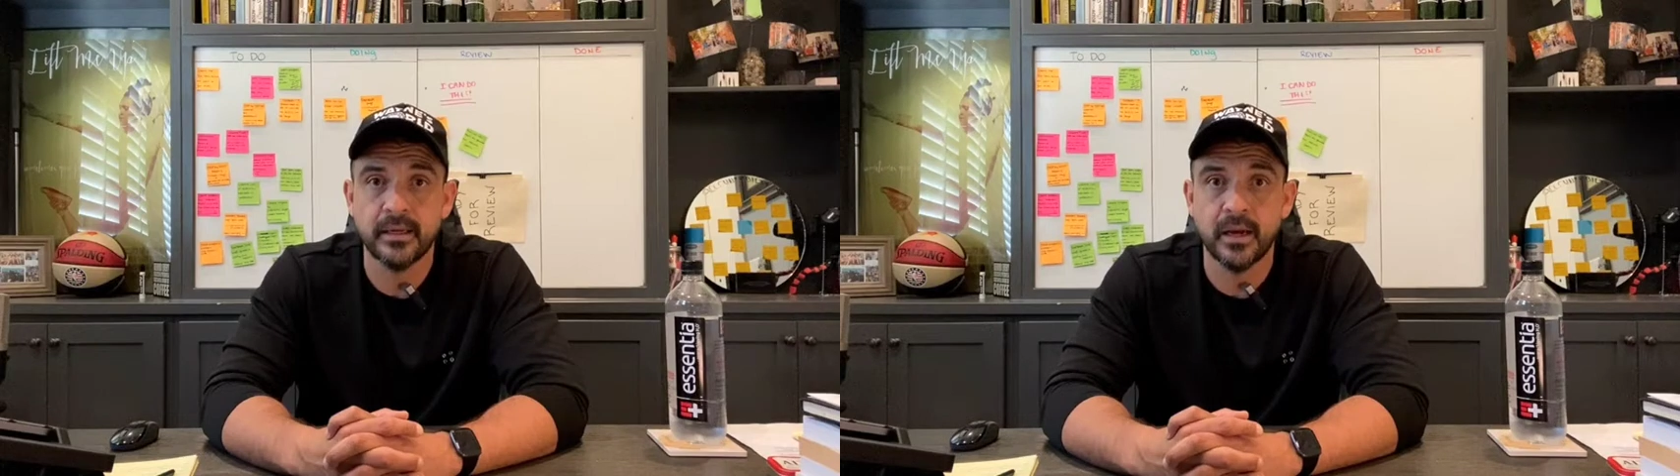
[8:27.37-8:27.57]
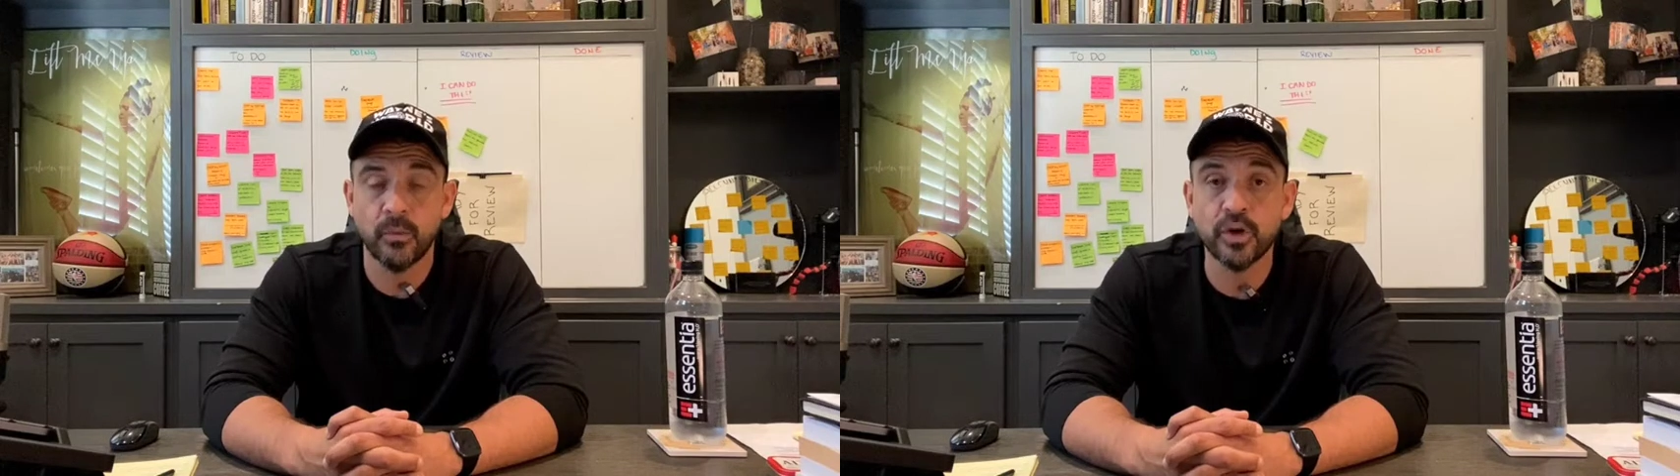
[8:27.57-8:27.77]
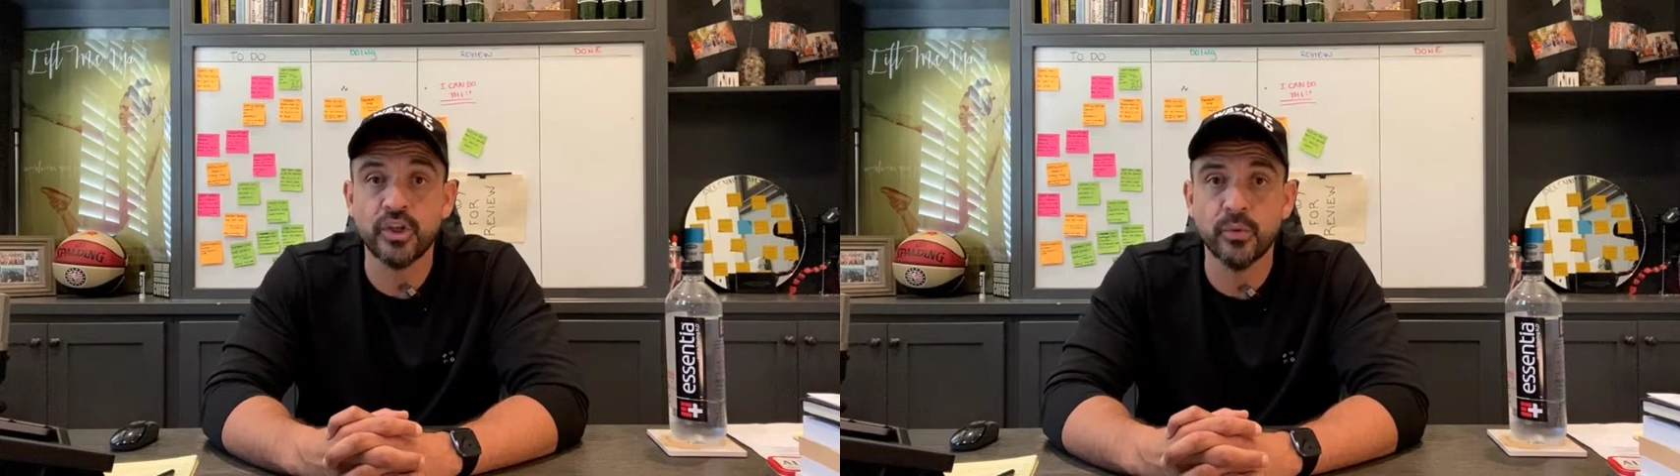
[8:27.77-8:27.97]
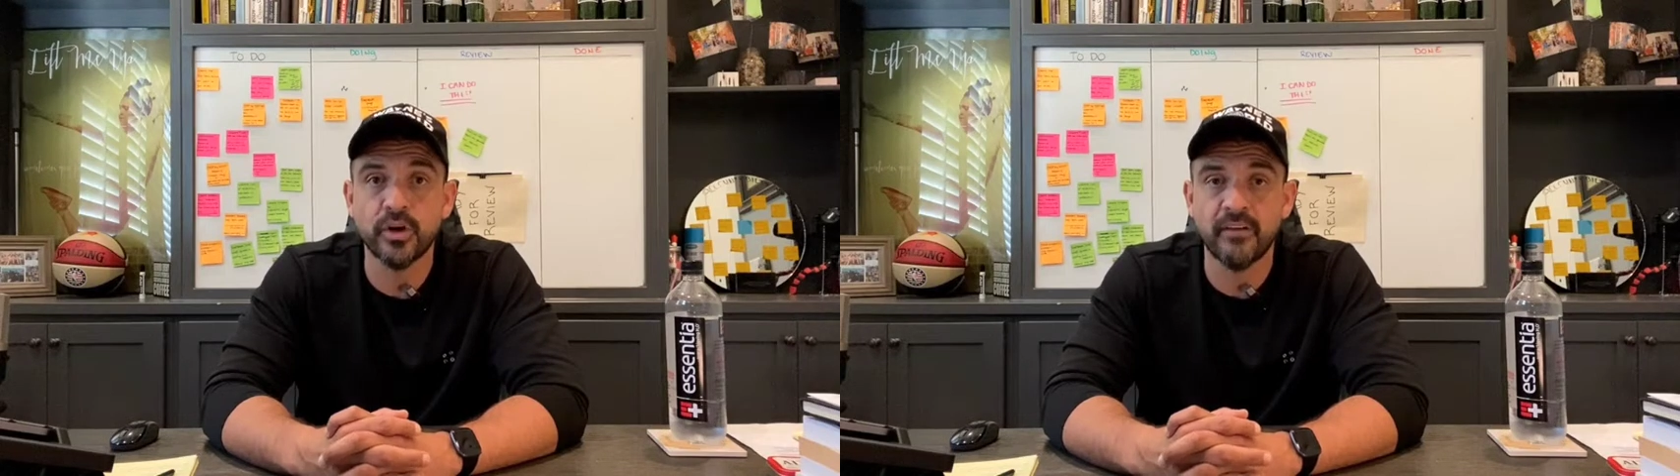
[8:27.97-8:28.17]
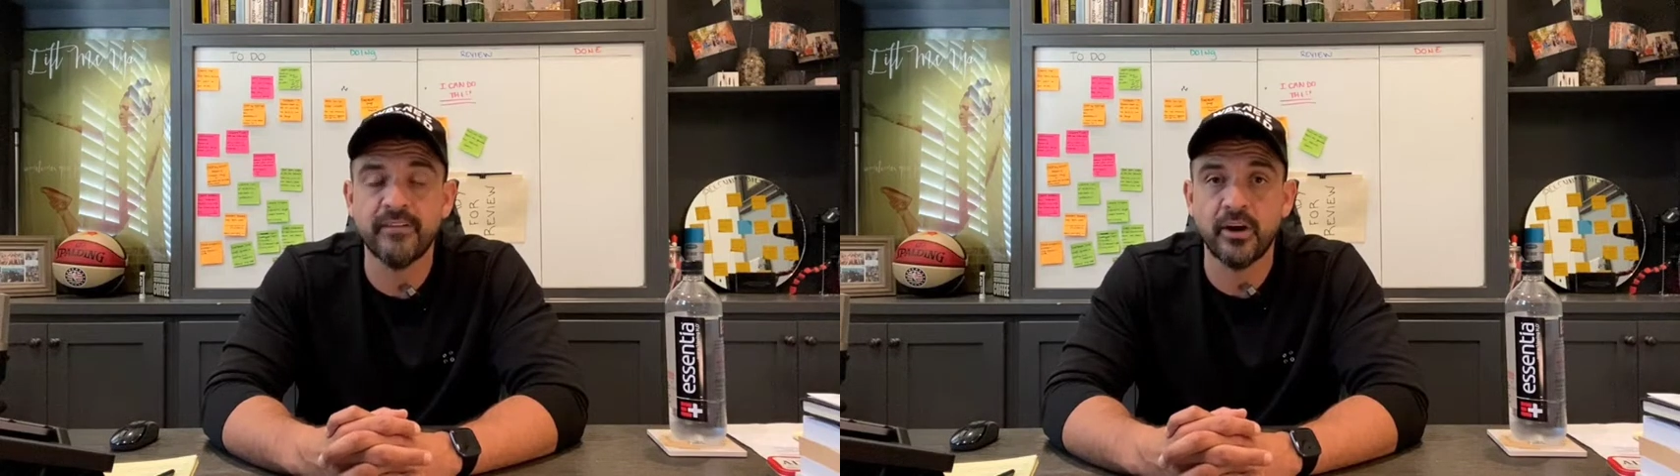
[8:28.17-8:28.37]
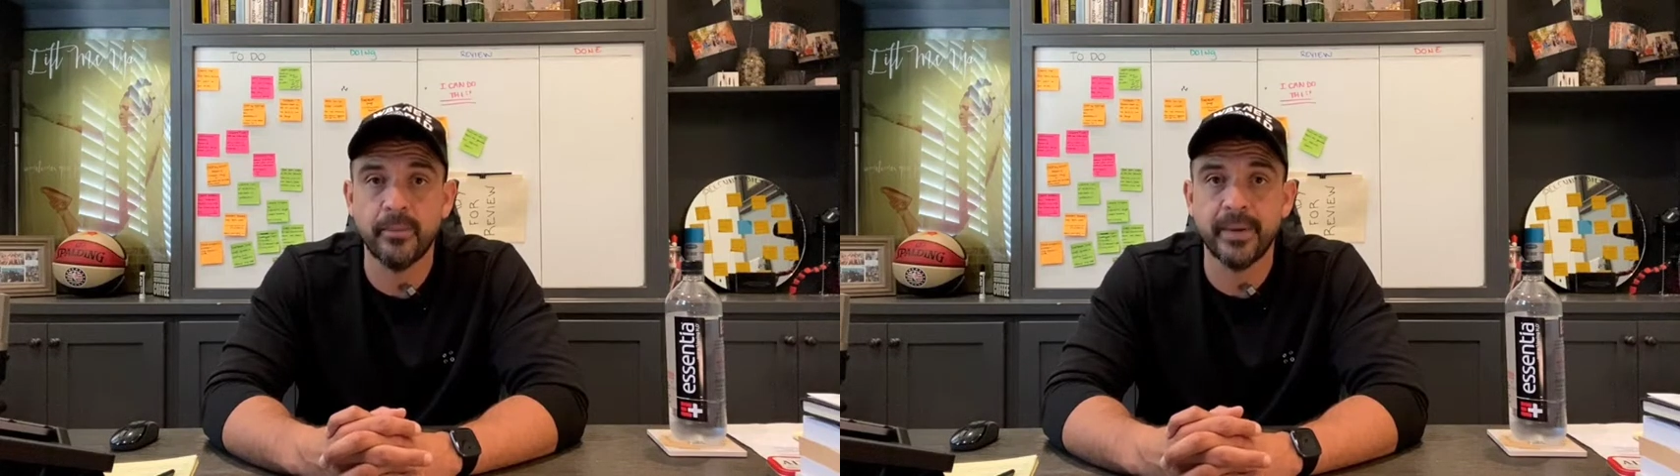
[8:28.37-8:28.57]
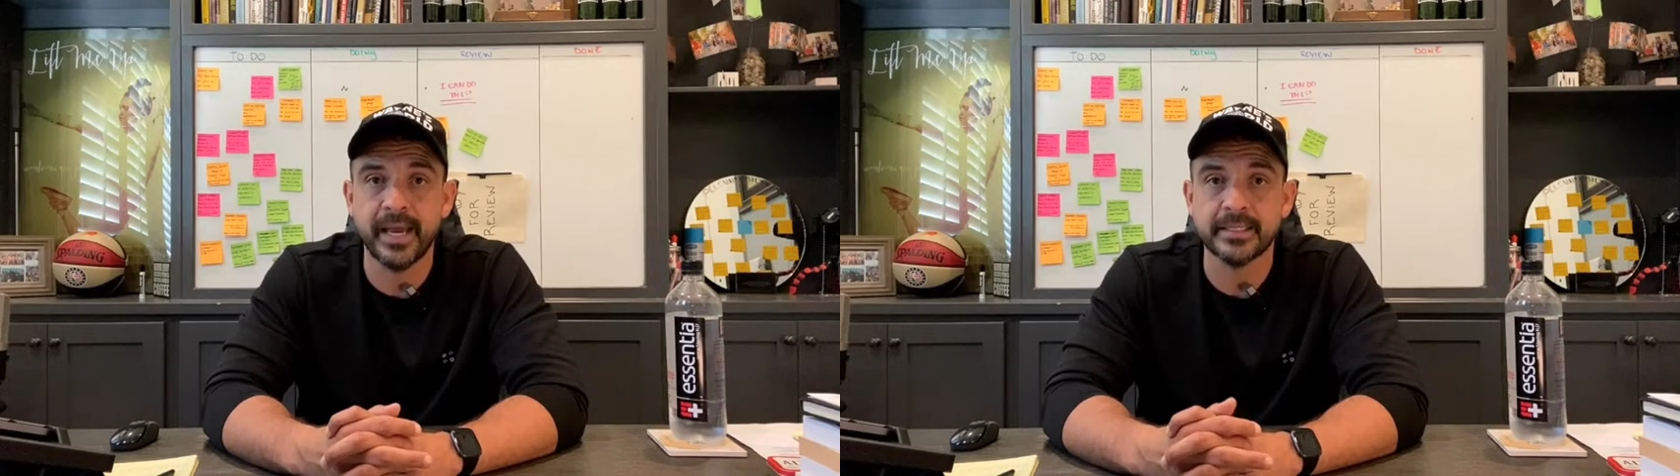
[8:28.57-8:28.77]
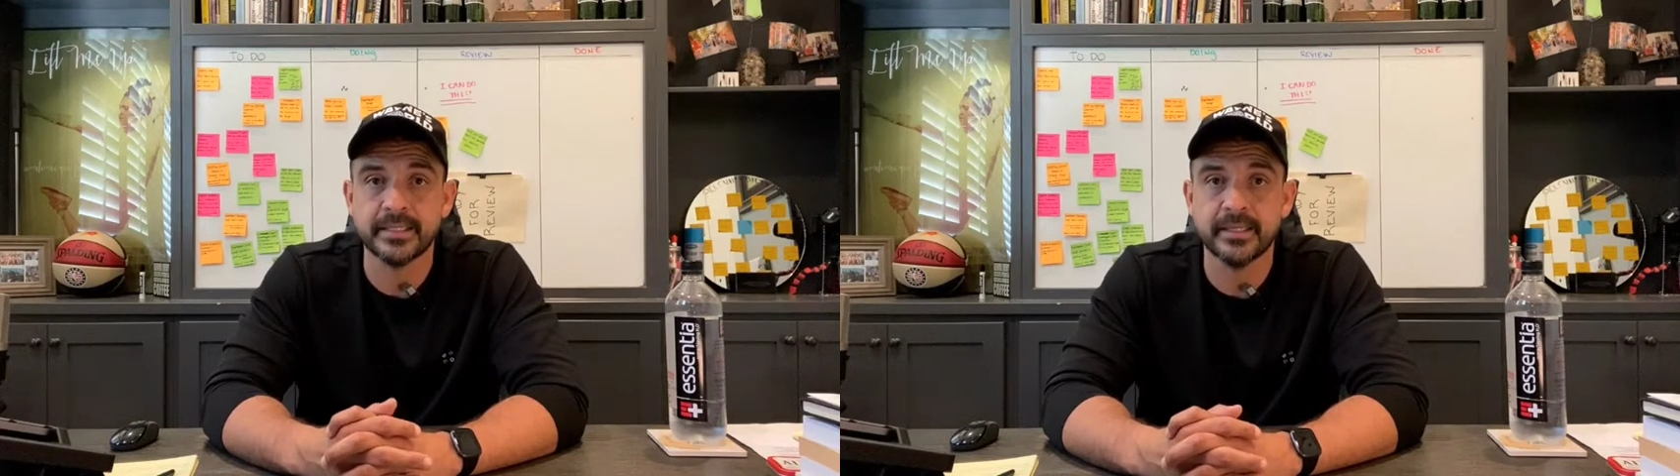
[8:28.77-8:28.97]
And we're doing our very
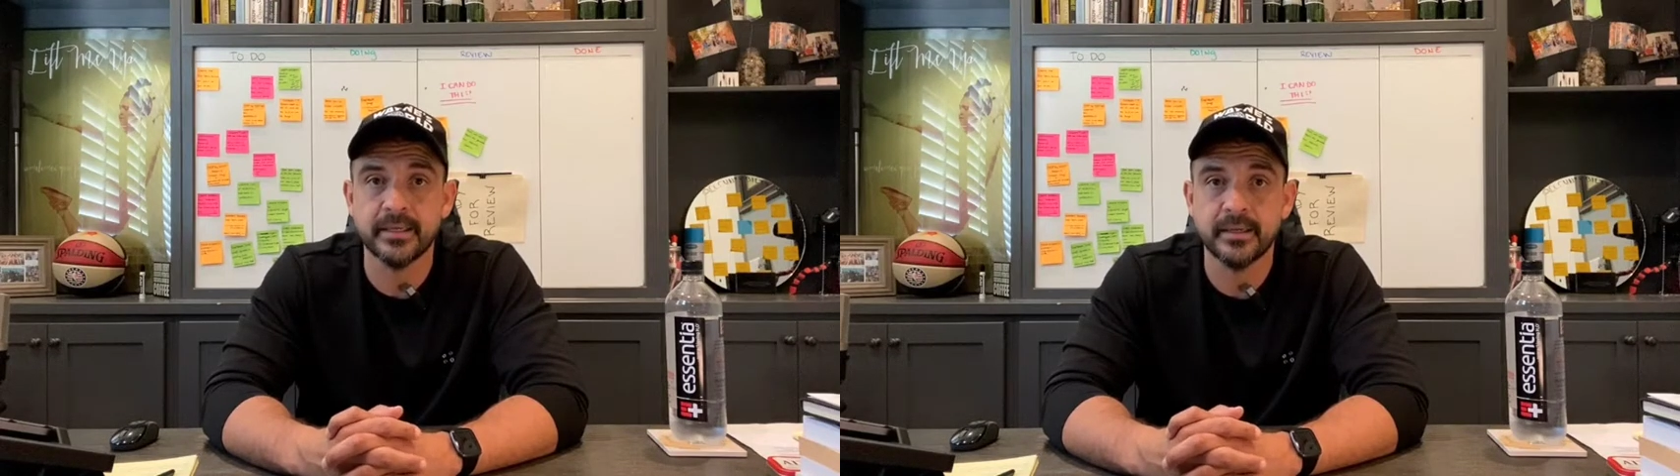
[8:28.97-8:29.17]
best.